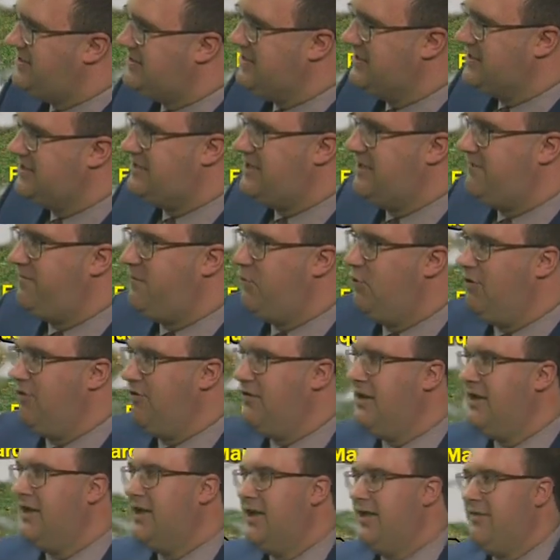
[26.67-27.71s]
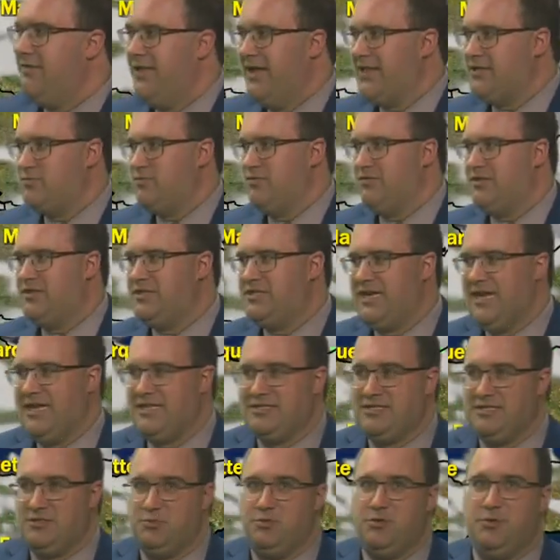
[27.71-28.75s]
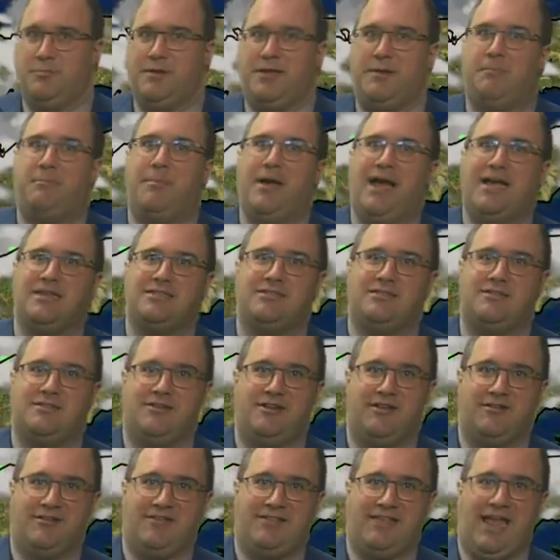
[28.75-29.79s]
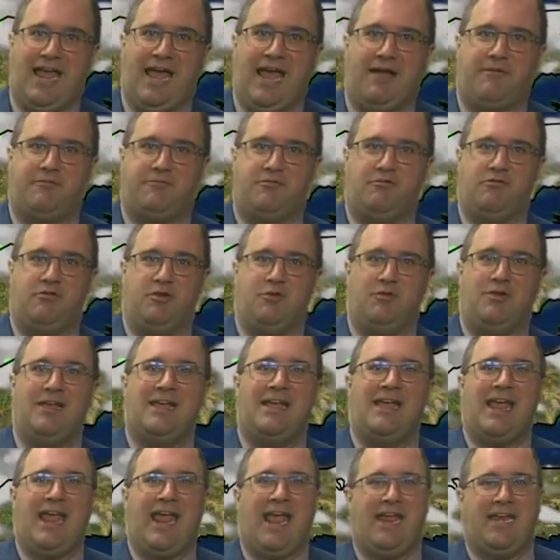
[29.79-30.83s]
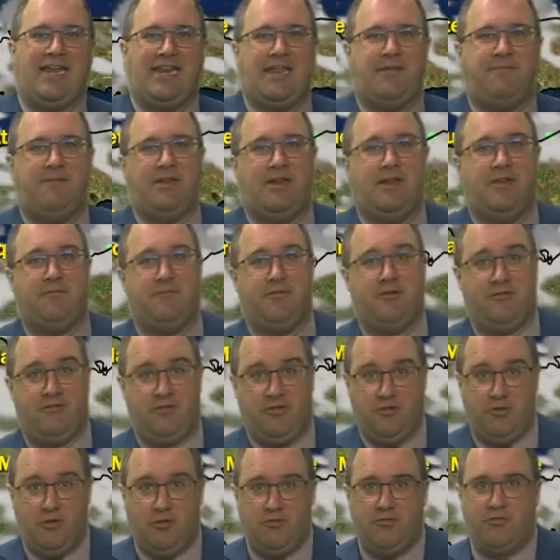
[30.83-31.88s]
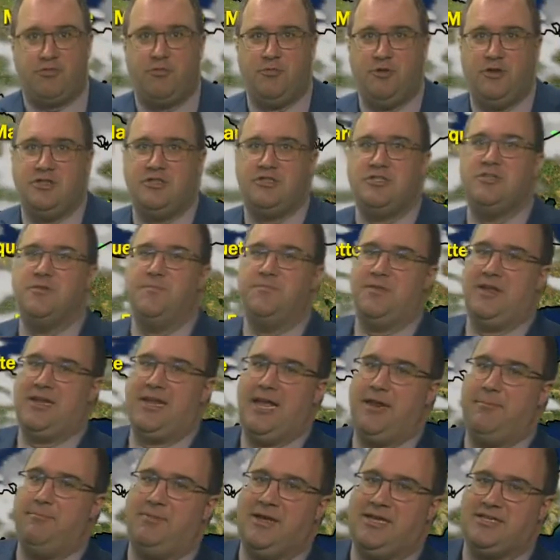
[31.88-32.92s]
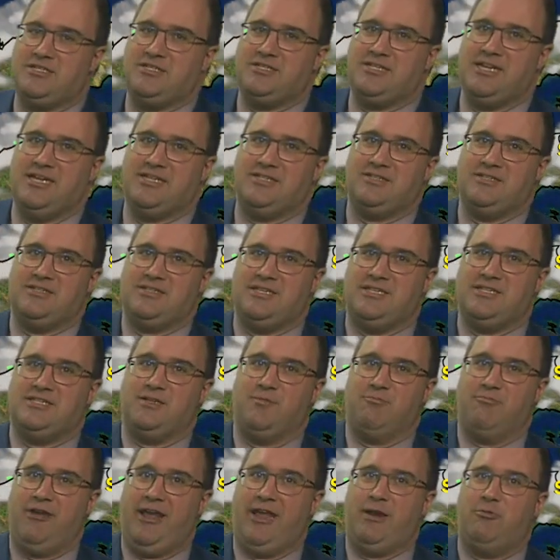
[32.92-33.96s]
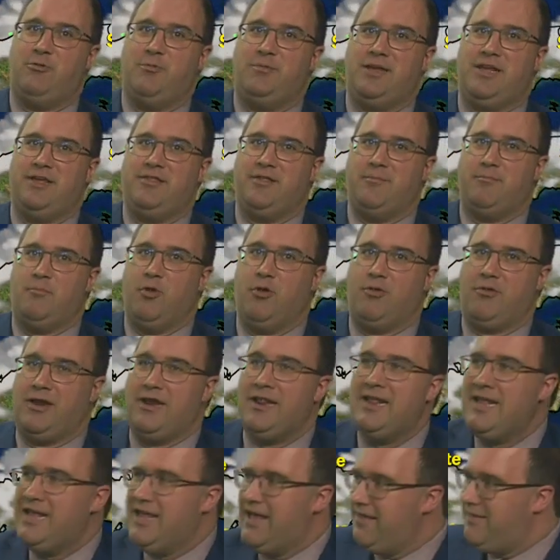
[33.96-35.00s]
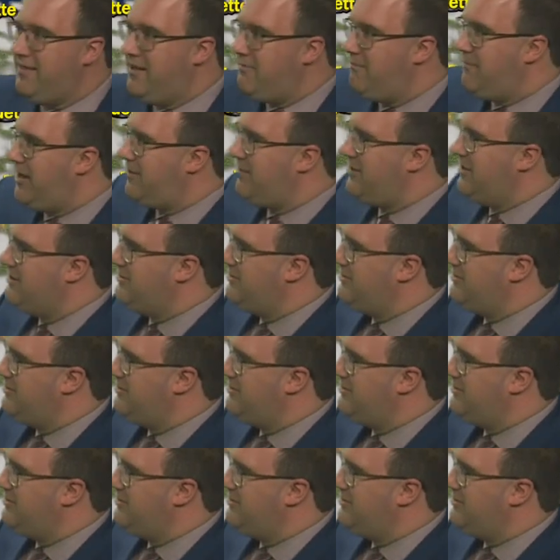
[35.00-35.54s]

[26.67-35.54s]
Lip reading: 64, that's where the chances will be best during the afternoon and evening. If you're in the Northwoods, again, best chance to see some rain will be in the morning, then maybe